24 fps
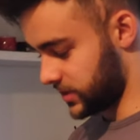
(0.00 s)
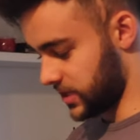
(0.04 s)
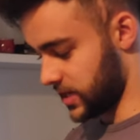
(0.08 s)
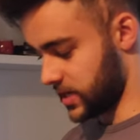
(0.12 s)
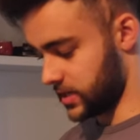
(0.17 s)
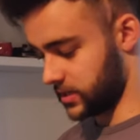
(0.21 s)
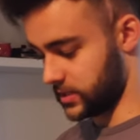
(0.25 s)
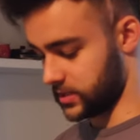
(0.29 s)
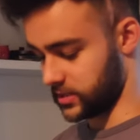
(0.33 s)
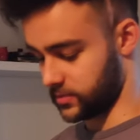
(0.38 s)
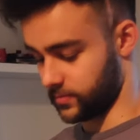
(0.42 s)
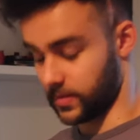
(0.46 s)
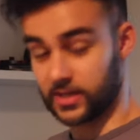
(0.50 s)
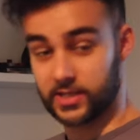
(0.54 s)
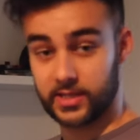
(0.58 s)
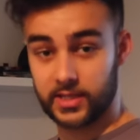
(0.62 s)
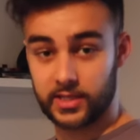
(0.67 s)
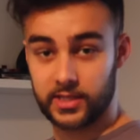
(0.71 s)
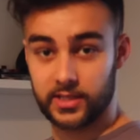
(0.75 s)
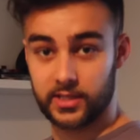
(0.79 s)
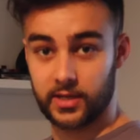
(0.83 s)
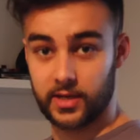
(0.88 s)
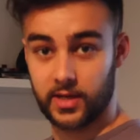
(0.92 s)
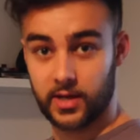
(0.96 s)
this? My
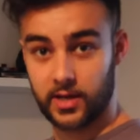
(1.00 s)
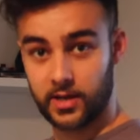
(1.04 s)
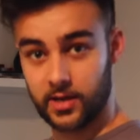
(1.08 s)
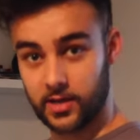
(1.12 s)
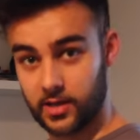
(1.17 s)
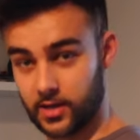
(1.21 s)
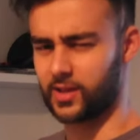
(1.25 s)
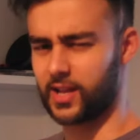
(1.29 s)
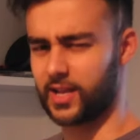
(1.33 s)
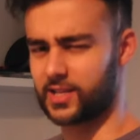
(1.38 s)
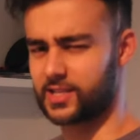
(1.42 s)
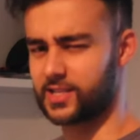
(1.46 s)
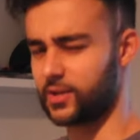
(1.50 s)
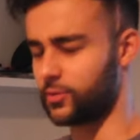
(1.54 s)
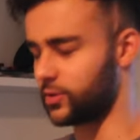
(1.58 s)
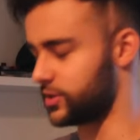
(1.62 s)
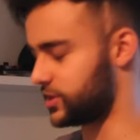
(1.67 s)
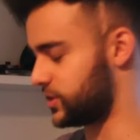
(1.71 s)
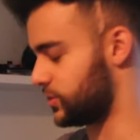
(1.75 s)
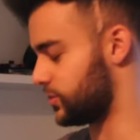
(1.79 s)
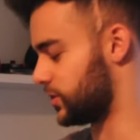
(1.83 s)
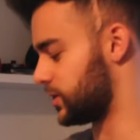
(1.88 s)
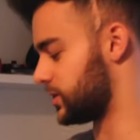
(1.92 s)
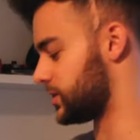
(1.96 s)
sister. Let's see what
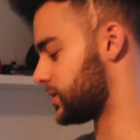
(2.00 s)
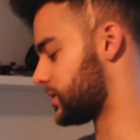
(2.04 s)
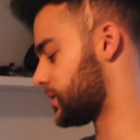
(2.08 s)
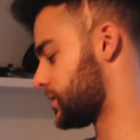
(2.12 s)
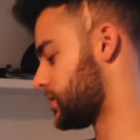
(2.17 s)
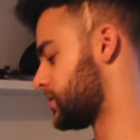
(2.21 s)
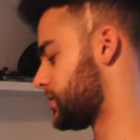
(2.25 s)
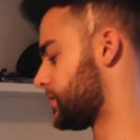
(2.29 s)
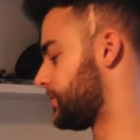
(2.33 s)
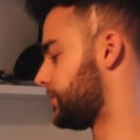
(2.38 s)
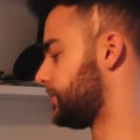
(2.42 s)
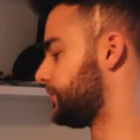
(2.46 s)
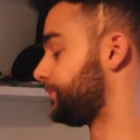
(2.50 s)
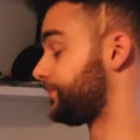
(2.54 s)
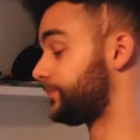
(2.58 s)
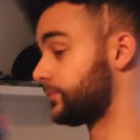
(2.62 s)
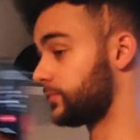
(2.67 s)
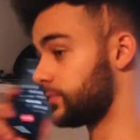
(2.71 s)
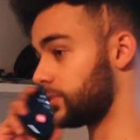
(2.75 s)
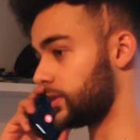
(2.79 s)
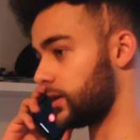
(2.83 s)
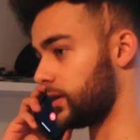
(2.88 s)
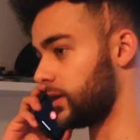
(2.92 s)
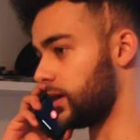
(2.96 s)
she wants.
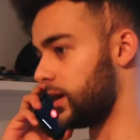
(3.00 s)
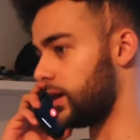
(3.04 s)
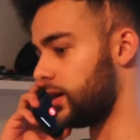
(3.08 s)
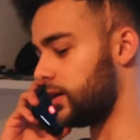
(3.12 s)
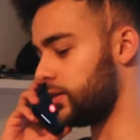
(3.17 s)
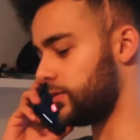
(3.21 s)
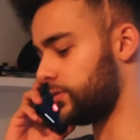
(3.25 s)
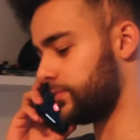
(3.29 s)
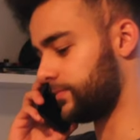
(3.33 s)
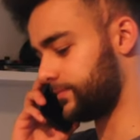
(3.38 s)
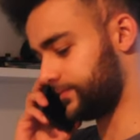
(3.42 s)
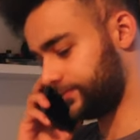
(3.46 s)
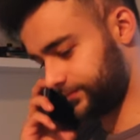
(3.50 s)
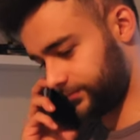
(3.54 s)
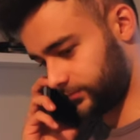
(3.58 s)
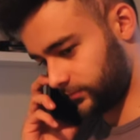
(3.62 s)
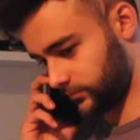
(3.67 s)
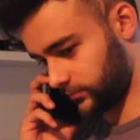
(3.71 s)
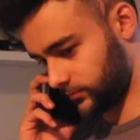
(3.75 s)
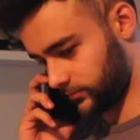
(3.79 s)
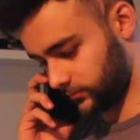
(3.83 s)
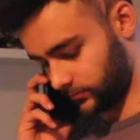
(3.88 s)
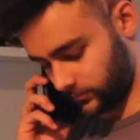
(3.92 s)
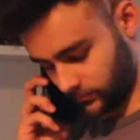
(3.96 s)
Hello?
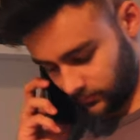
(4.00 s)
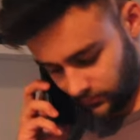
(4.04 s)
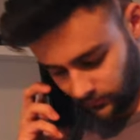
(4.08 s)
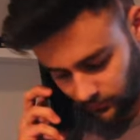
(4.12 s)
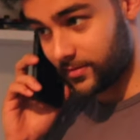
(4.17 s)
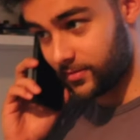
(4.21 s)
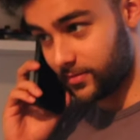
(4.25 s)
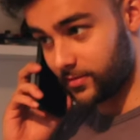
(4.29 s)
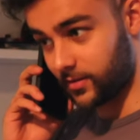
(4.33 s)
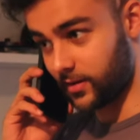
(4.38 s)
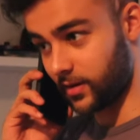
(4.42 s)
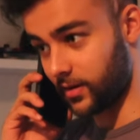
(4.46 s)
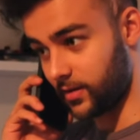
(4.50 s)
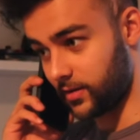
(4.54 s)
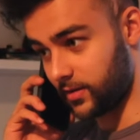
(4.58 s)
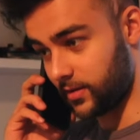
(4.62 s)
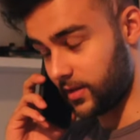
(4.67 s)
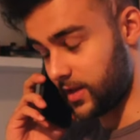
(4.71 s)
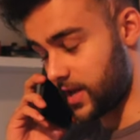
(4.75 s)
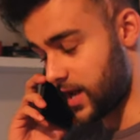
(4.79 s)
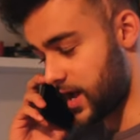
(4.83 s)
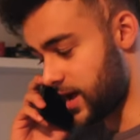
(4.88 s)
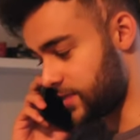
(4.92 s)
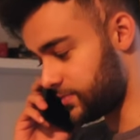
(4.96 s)

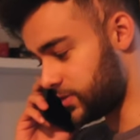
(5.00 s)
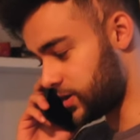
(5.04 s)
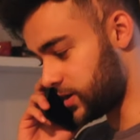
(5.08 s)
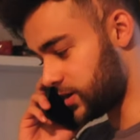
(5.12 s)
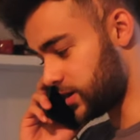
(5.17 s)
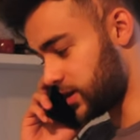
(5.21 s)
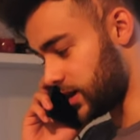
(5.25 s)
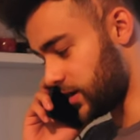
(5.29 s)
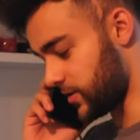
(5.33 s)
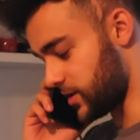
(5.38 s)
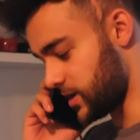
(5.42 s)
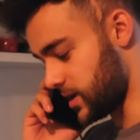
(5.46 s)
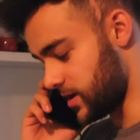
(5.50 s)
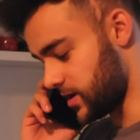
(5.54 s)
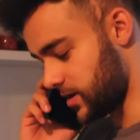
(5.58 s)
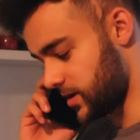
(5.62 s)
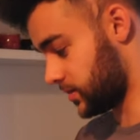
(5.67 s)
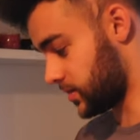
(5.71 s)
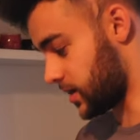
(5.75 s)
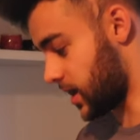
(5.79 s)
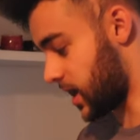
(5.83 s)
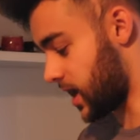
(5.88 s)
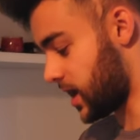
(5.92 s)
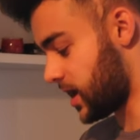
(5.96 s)
Yeah, I'm good. How are you?
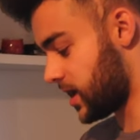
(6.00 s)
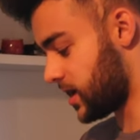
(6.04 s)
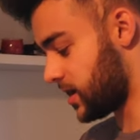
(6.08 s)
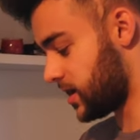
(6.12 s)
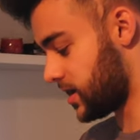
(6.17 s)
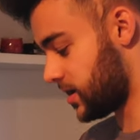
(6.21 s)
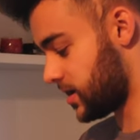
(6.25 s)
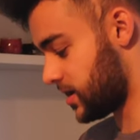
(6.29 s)
Huh?